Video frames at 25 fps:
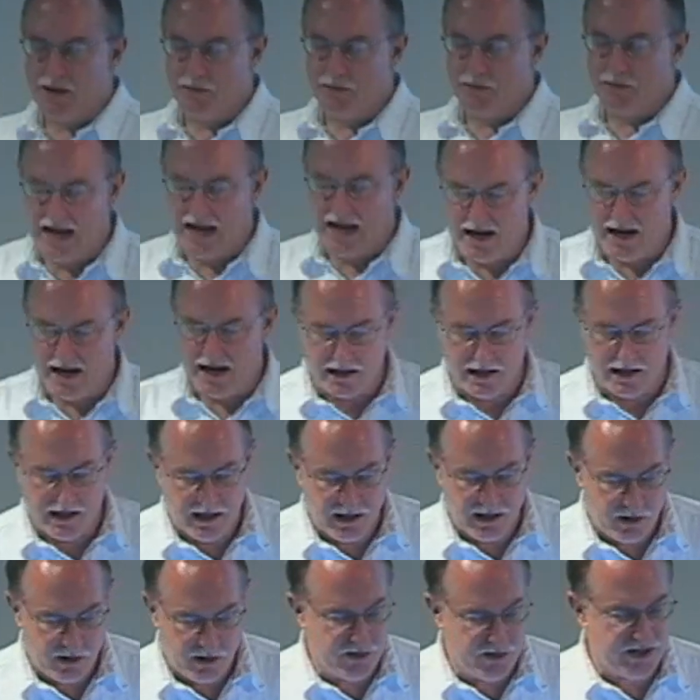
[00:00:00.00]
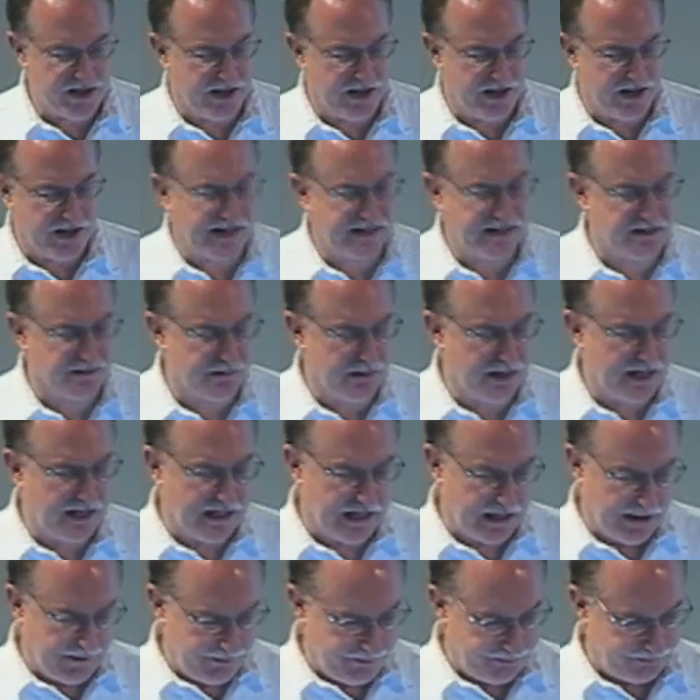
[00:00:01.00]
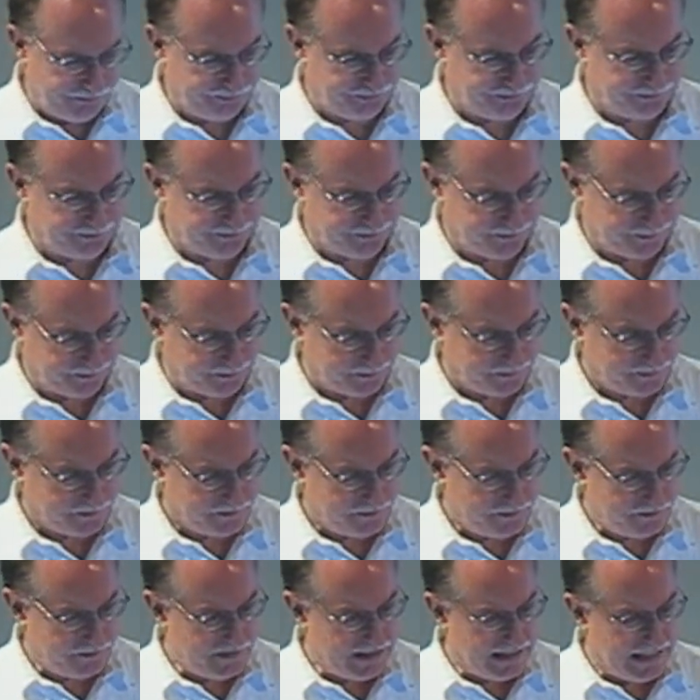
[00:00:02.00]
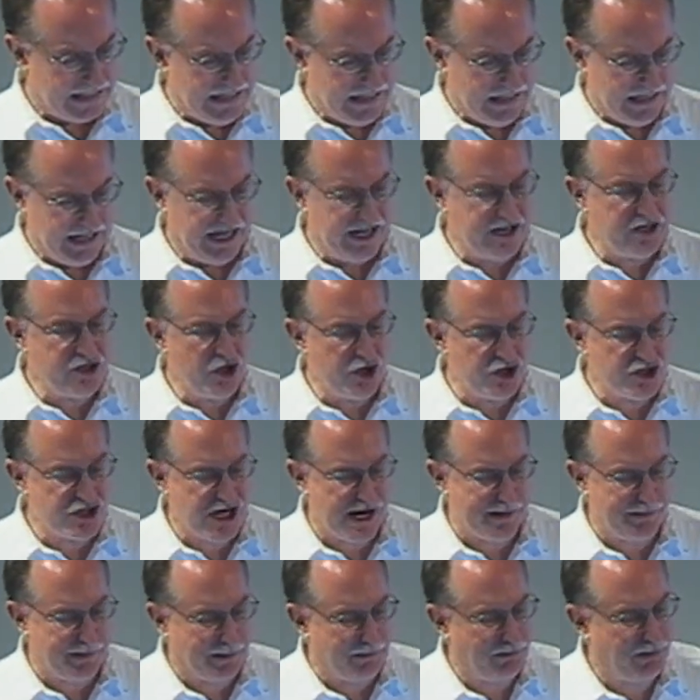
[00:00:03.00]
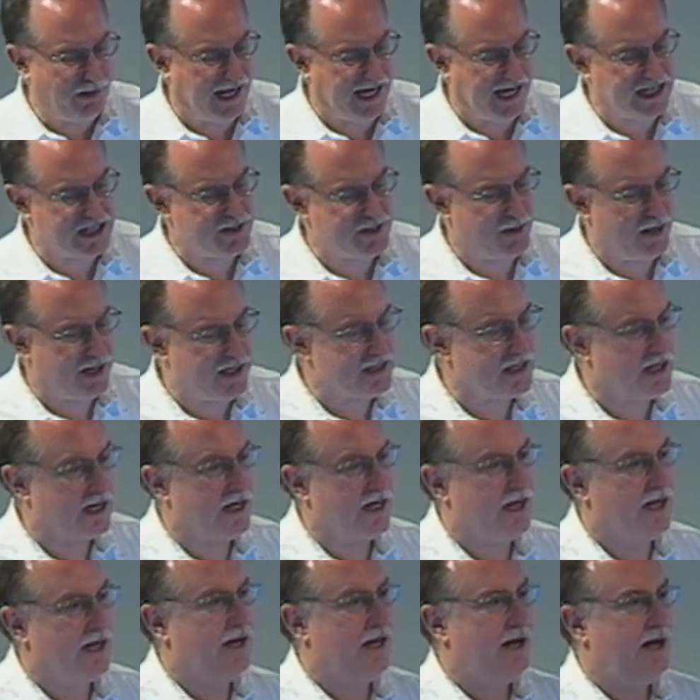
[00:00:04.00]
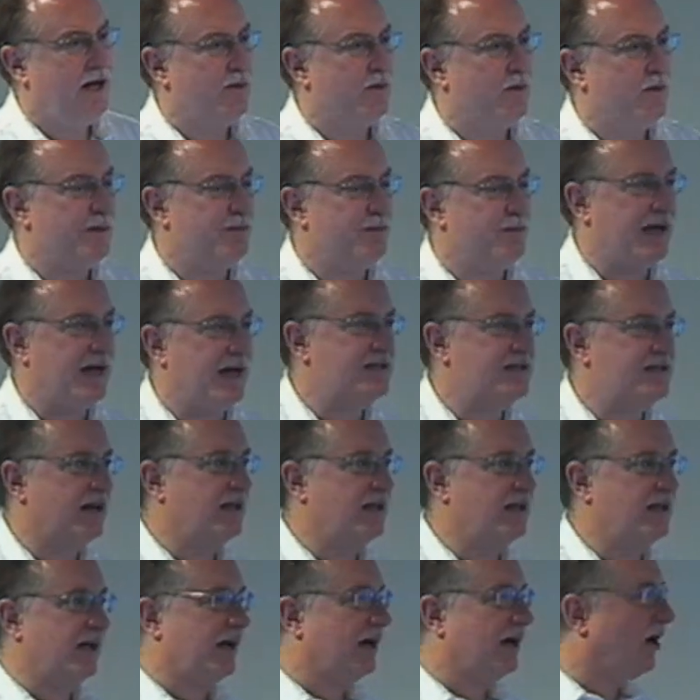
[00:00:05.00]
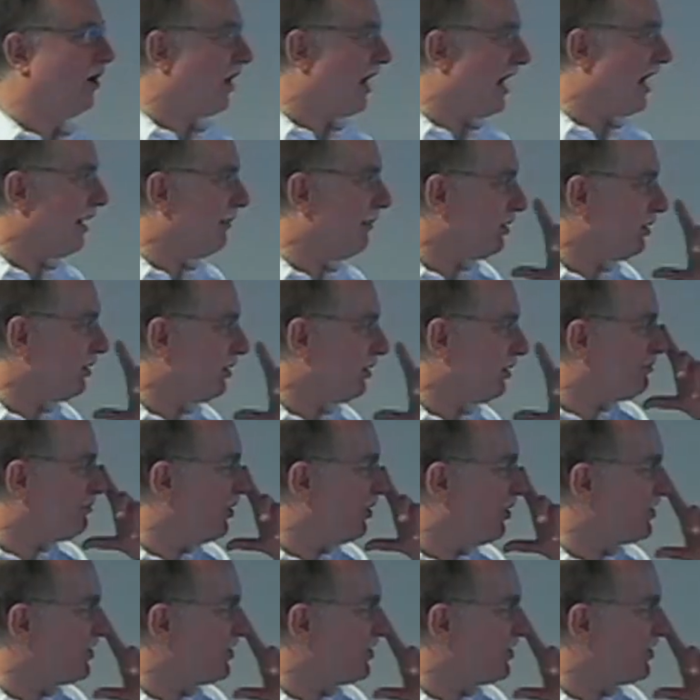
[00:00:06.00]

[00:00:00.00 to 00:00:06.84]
we had with Interactive Media. Internship and placement. We basically are able to put